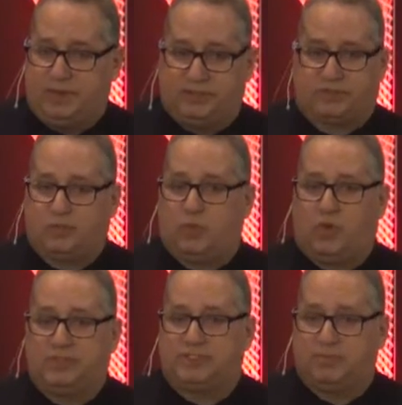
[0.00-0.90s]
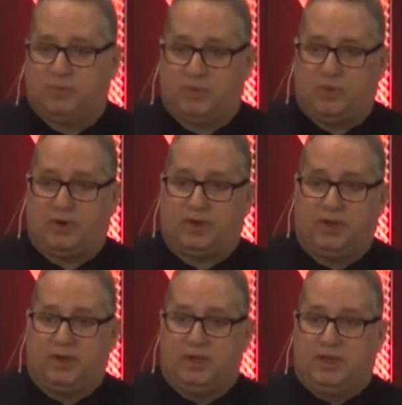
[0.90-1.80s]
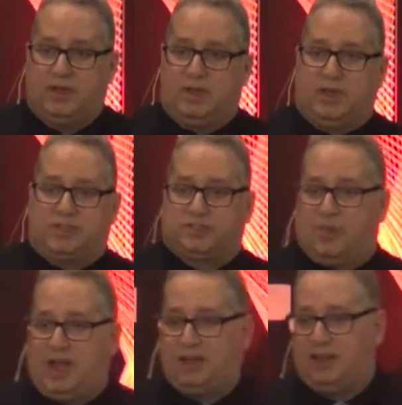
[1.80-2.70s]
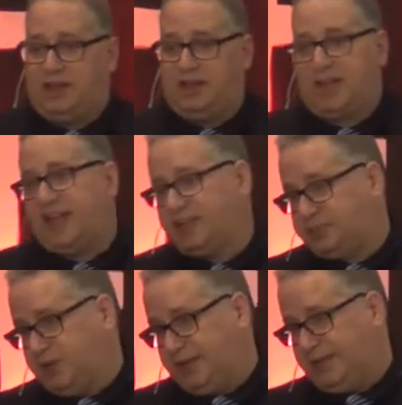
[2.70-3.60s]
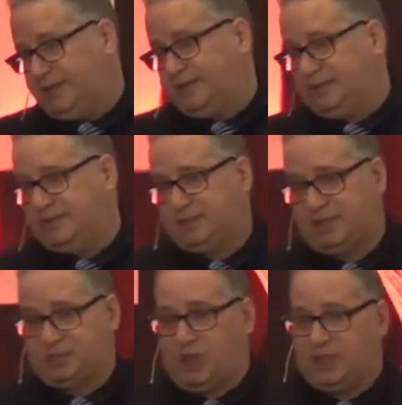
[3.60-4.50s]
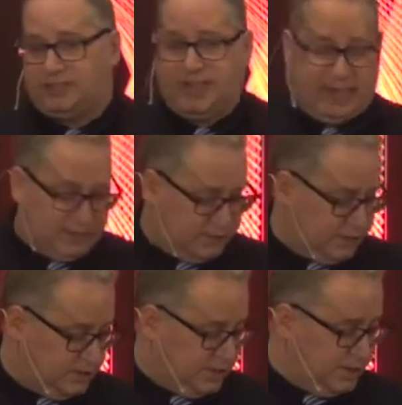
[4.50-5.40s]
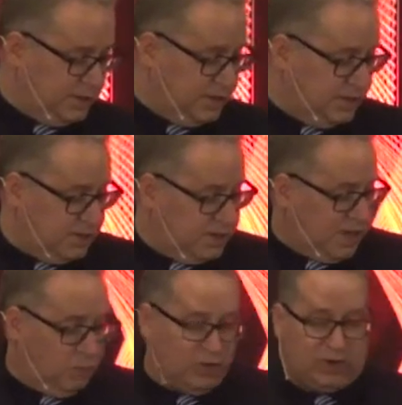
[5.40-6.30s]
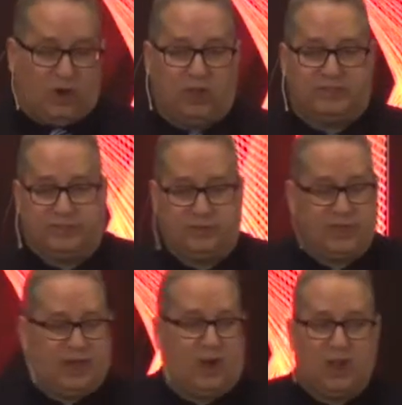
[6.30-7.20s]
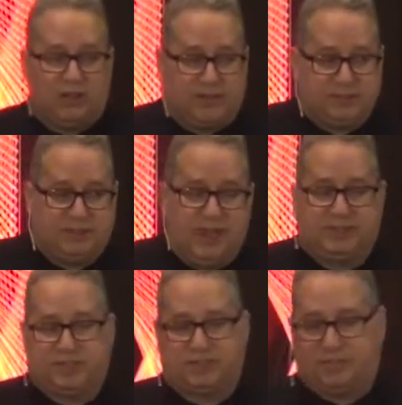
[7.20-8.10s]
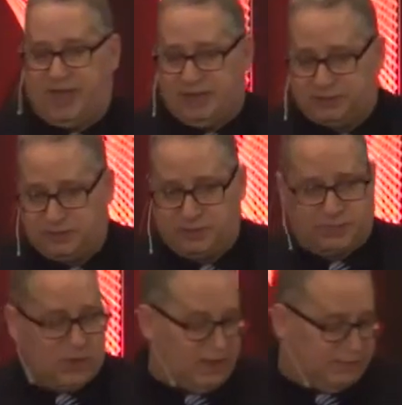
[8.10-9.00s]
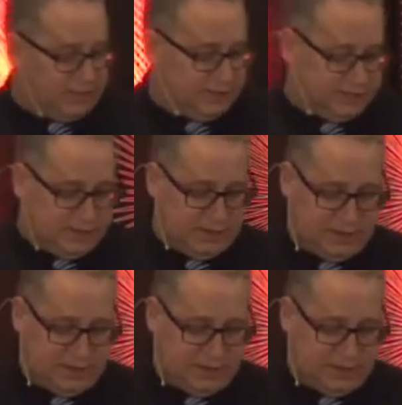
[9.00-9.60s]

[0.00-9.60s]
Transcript: Just with one simple word. A smile, a hug, a handshake. That's all it takes. And we're called to do that. All of us. Not just the pastors, but all of us.